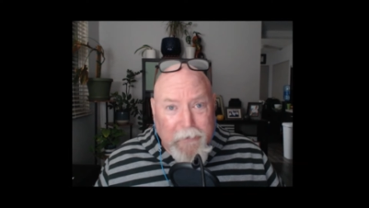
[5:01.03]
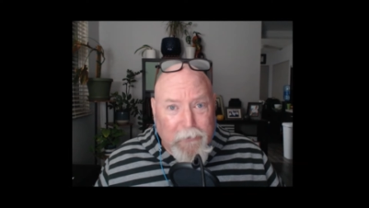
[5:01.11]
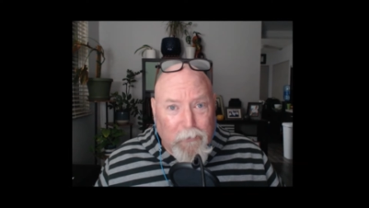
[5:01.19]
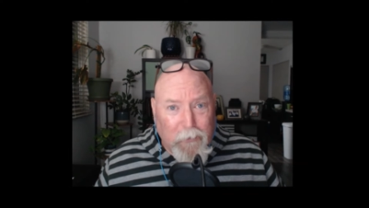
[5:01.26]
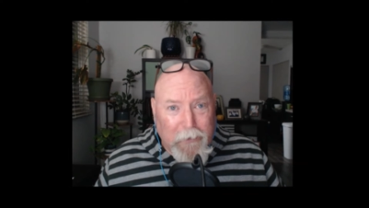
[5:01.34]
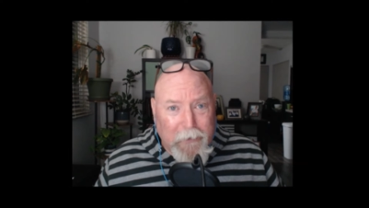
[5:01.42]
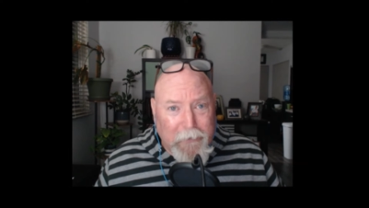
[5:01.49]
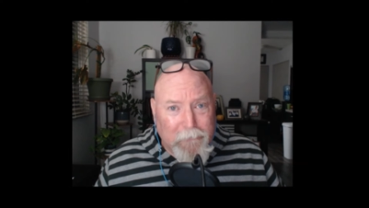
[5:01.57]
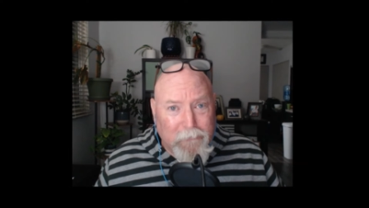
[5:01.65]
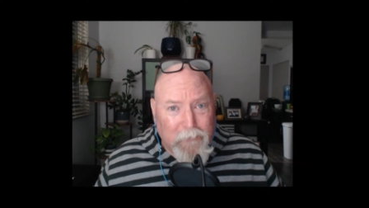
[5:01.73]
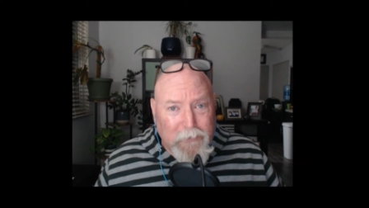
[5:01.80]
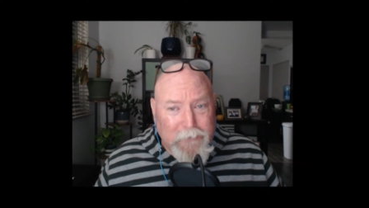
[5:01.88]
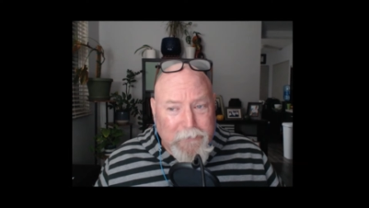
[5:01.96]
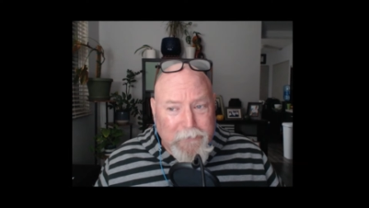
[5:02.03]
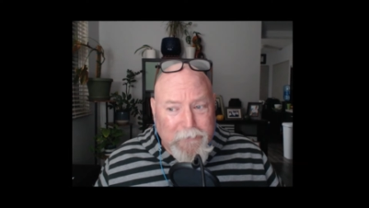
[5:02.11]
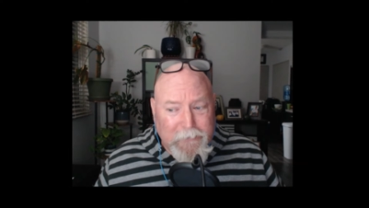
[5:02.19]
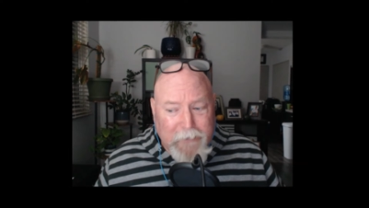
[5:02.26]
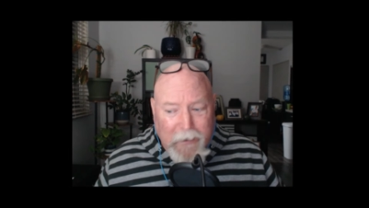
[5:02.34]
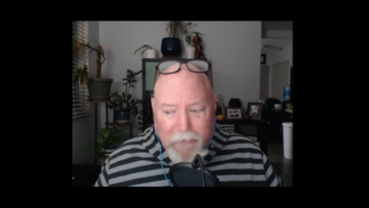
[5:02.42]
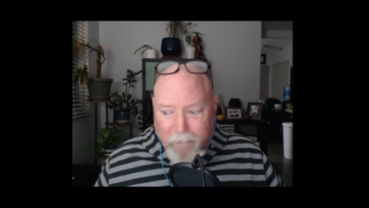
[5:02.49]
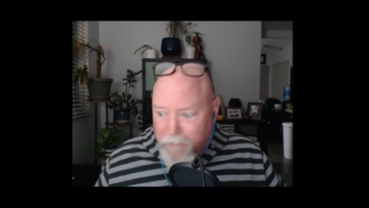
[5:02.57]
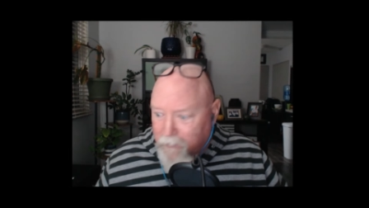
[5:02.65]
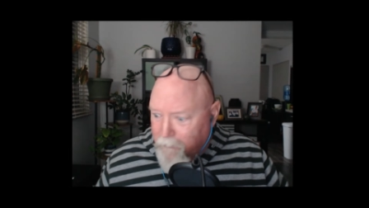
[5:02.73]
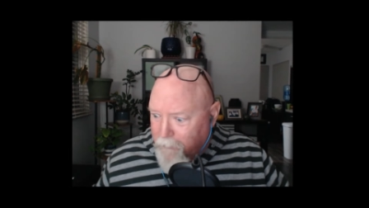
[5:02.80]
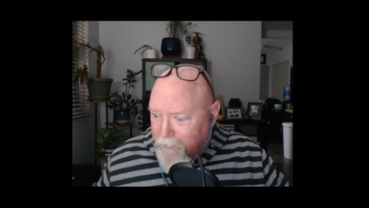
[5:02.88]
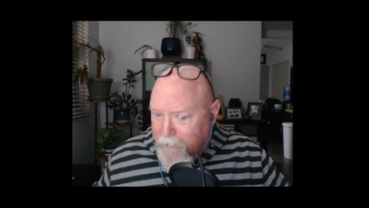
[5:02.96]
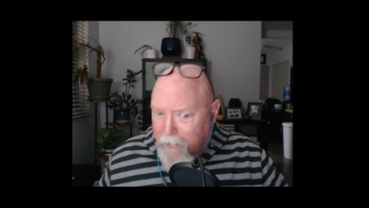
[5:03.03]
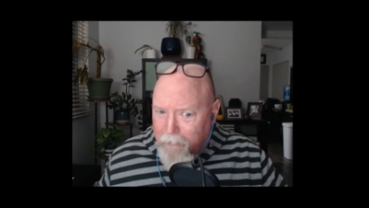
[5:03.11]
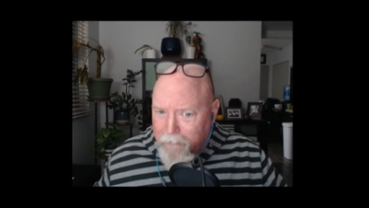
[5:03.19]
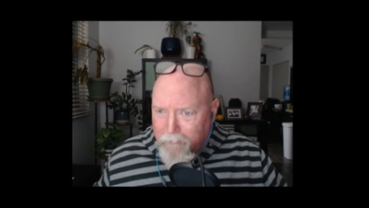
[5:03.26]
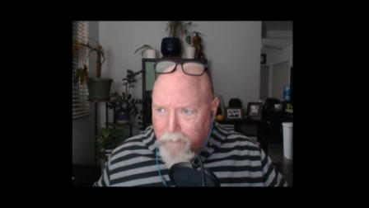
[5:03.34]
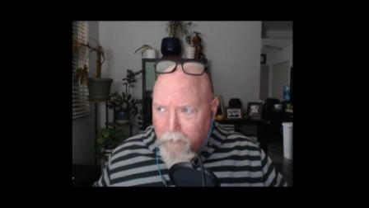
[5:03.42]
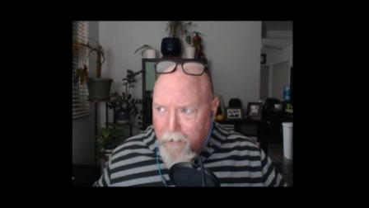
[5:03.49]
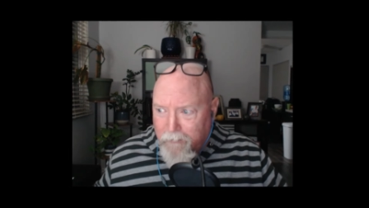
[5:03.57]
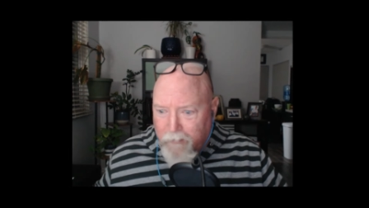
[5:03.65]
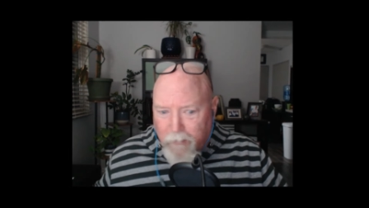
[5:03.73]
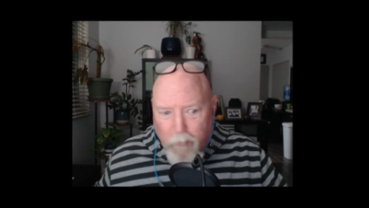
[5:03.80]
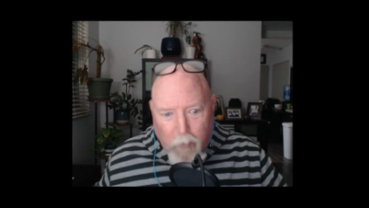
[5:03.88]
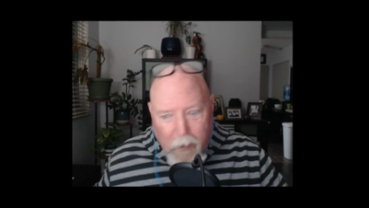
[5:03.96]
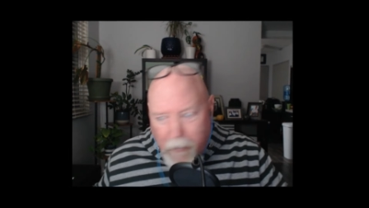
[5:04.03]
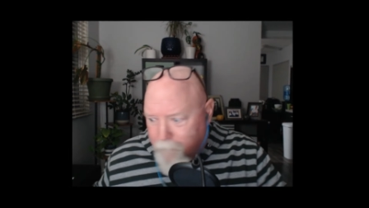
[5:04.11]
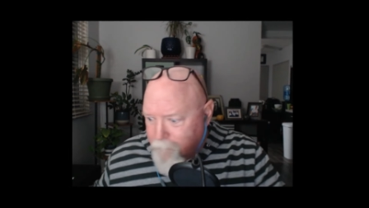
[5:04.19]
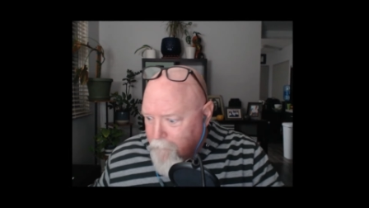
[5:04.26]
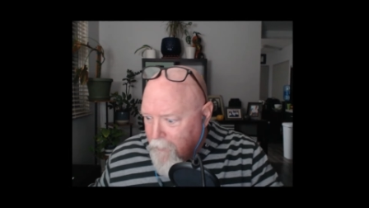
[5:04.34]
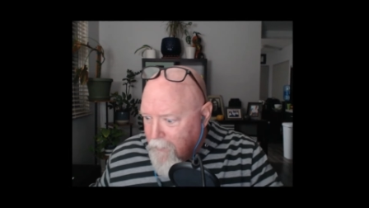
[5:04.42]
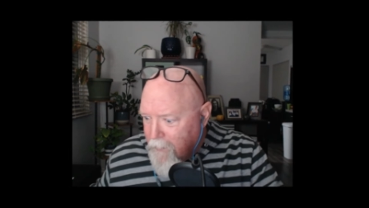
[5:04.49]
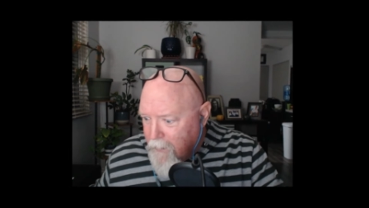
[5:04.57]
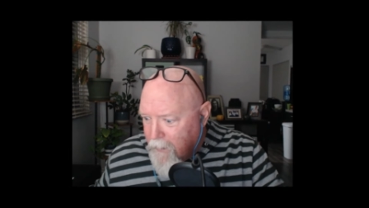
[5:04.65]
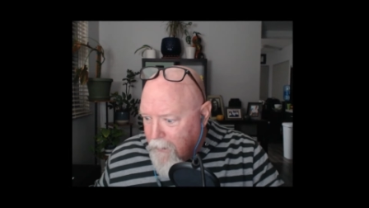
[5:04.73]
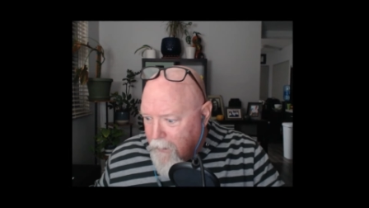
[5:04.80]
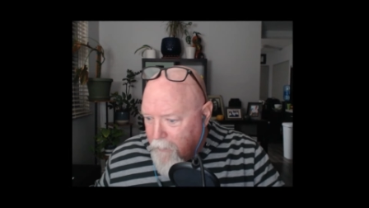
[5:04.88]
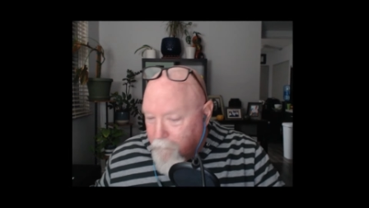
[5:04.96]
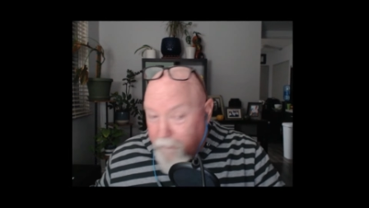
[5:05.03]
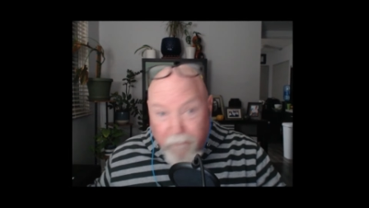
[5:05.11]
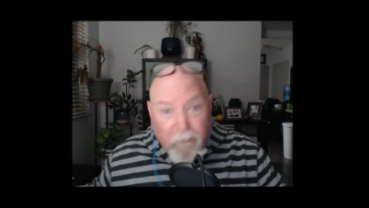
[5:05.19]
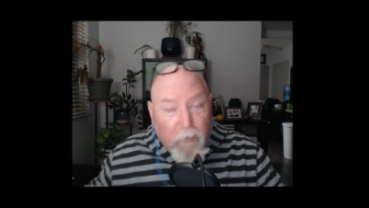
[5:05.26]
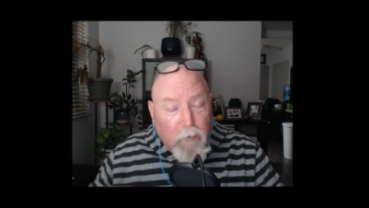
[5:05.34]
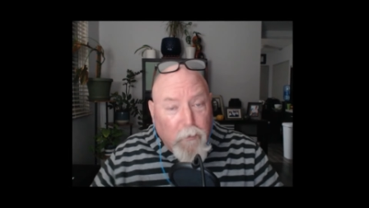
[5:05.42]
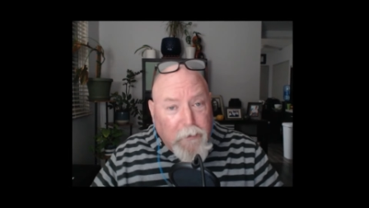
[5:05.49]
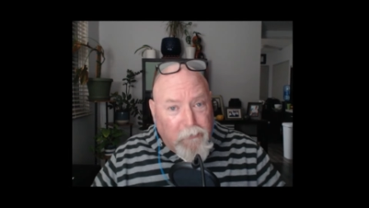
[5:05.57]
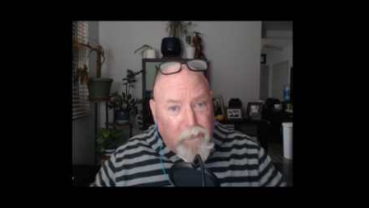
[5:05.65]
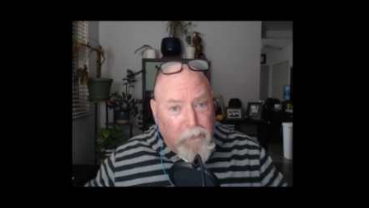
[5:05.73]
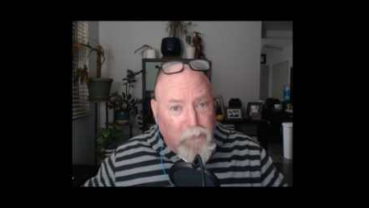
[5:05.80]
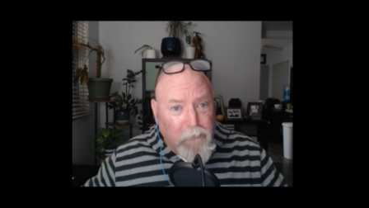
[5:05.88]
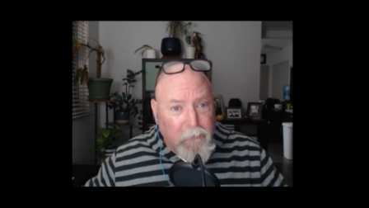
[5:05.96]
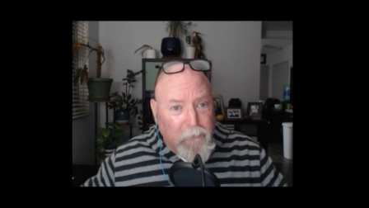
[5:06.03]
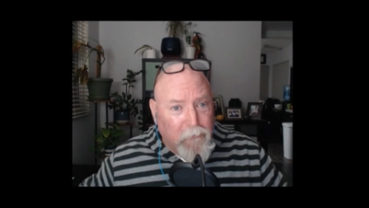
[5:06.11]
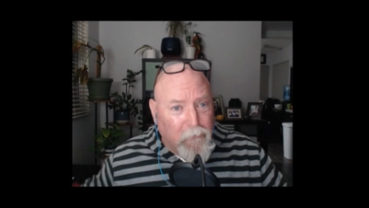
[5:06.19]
taken away, which is kind of going to be kind of strange in a way. Uh, before we do,